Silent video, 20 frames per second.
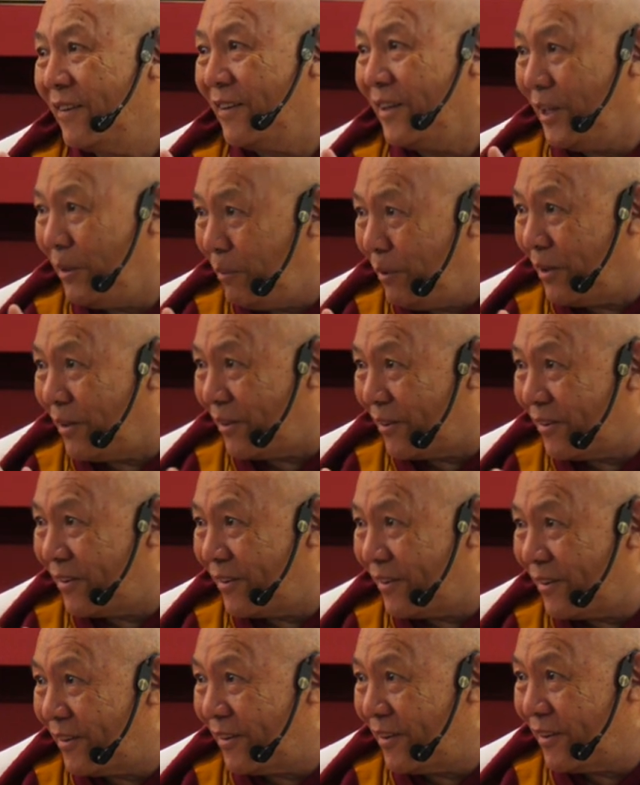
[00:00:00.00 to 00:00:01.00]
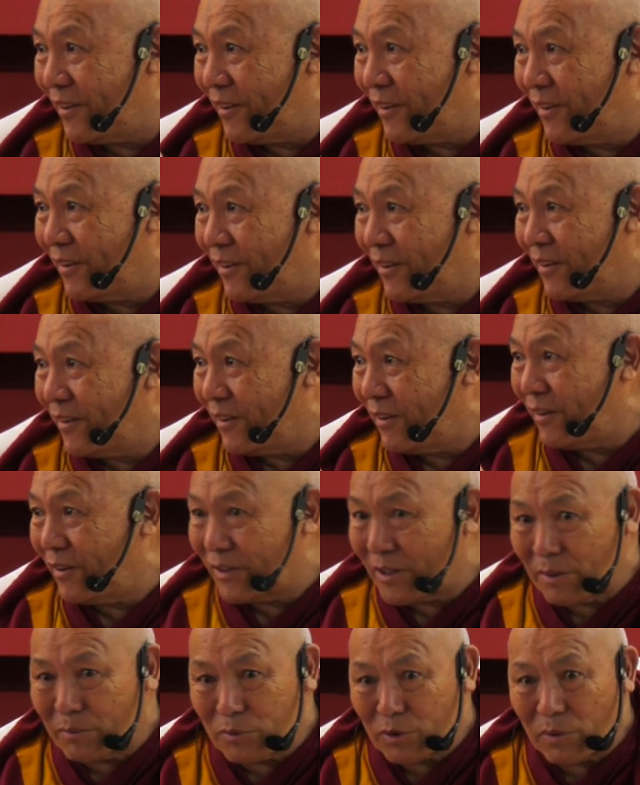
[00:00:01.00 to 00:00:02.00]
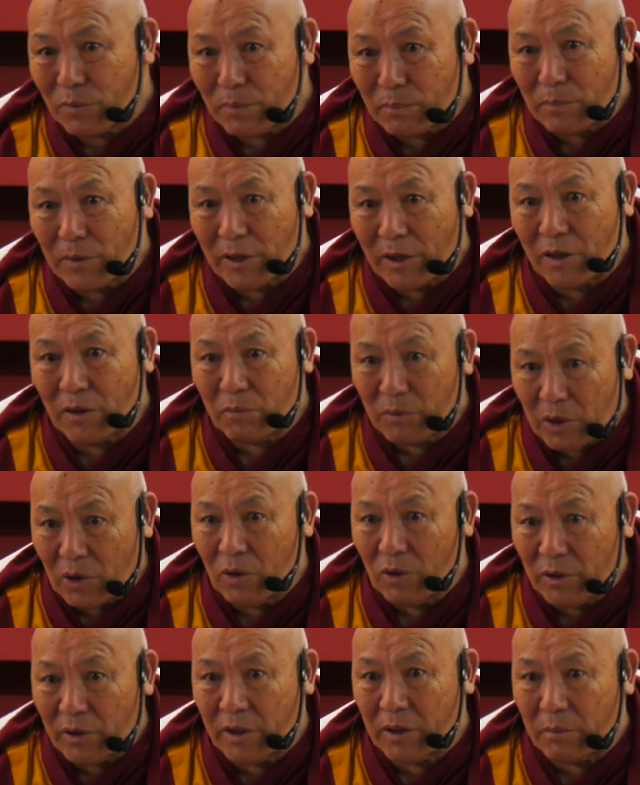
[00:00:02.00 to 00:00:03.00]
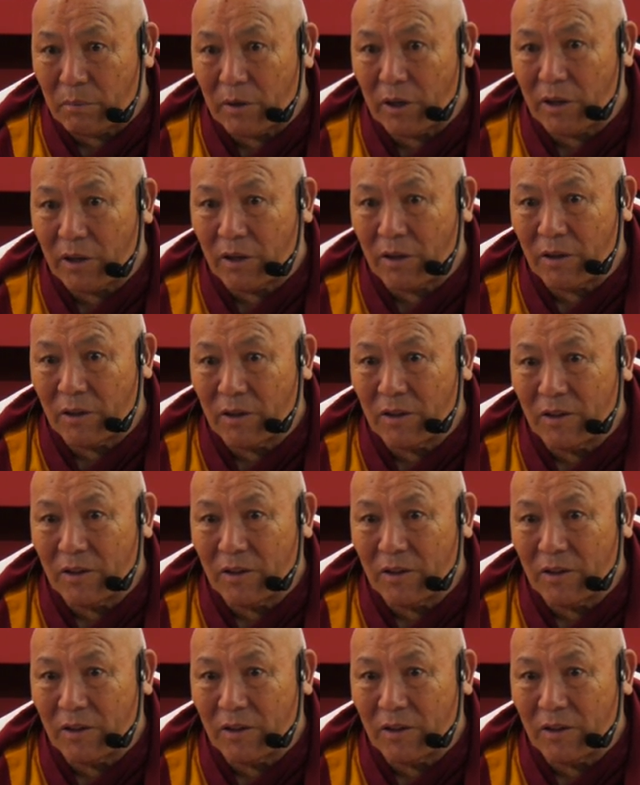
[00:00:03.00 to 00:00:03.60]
Even in terms of money. We all need money.